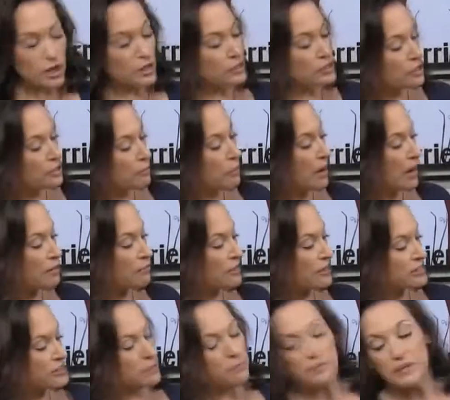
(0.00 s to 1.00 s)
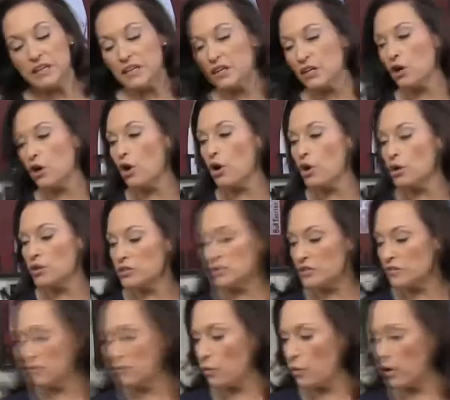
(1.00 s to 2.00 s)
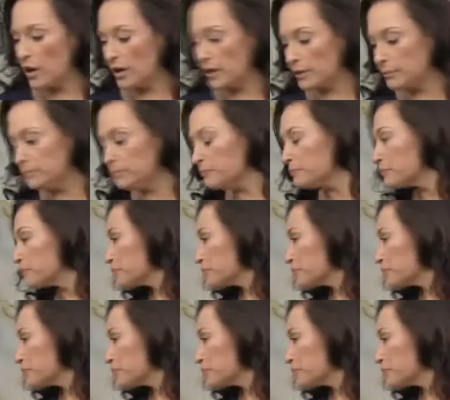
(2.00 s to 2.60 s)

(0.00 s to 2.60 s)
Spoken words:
So my recipe calls for